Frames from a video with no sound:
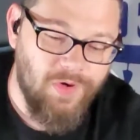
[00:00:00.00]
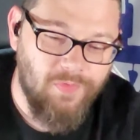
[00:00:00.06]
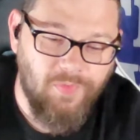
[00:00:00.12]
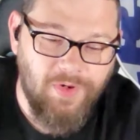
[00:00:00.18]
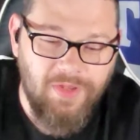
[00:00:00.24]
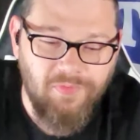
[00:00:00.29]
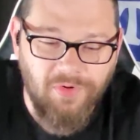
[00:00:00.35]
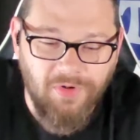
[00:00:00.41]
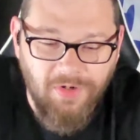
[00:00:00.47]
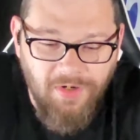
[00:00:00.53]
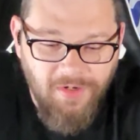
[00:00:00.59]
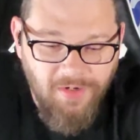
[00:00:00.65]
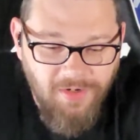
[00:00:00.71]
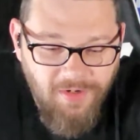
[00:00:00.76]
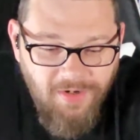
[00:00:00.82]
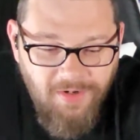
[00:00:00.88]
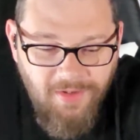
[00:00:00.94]
we were
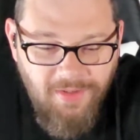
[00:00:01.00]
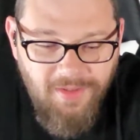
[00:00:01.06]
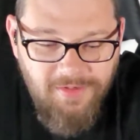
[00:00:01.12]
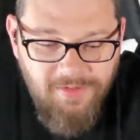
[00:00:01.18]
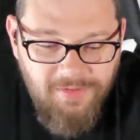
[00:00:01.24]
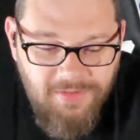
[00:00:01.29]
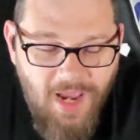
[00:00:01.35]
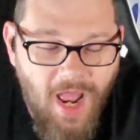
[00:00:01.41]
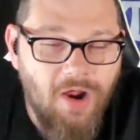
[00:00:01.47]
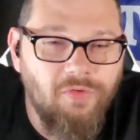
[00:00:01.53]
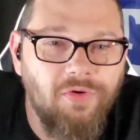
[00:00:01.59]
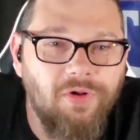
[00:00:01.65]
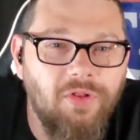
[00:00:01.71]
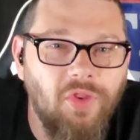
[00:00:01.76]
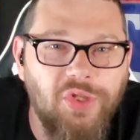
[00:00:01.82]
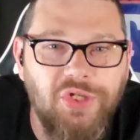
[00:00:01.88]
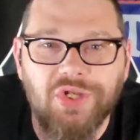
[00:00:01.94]
not
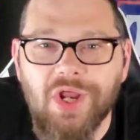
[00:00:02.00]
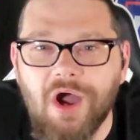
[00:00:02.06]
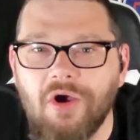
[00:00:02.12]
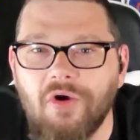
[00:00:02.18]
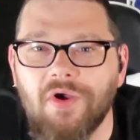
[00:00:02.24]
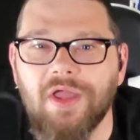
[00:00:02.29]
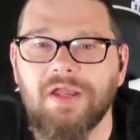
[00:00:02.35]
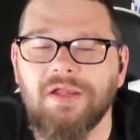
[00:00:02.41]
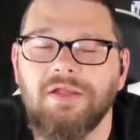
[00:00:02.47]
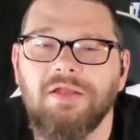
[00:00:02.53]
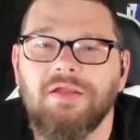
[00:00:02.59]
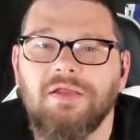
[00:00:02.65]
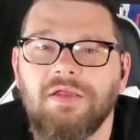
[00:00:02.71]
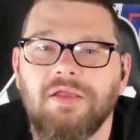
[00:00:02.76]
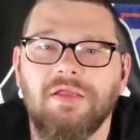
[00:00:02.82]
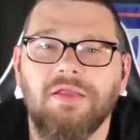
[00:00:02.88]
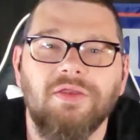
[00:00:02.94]
really knowing,
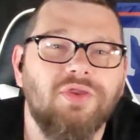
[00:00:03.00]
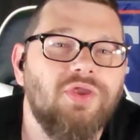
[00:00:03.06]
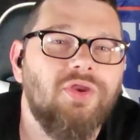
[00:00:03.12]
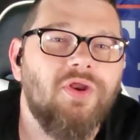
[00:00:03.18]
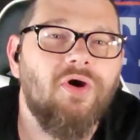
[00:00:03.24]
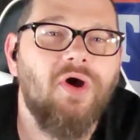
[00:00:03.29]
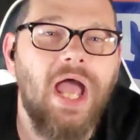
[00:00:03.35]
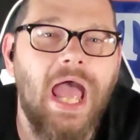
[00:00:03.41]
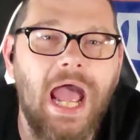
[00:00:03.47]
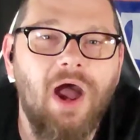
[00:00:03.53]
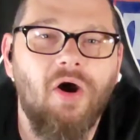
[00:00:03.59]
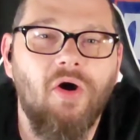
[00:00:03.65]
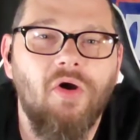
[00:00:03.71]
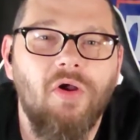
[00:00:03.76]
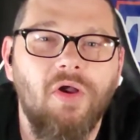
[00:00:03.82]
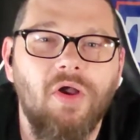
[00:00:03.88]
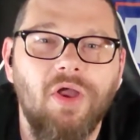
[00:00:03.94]

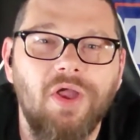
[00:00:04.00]
how